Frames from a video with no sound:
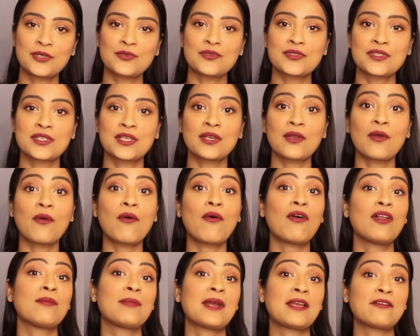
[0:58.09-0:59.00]
using
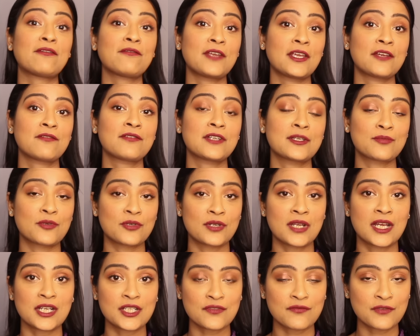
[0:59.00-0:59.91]
all my favorite
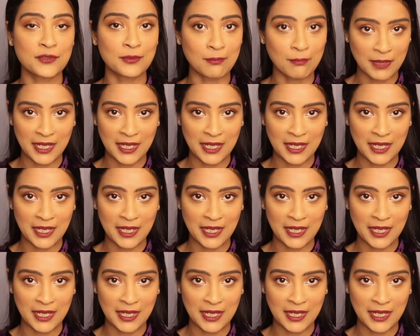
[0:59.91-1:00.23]
products from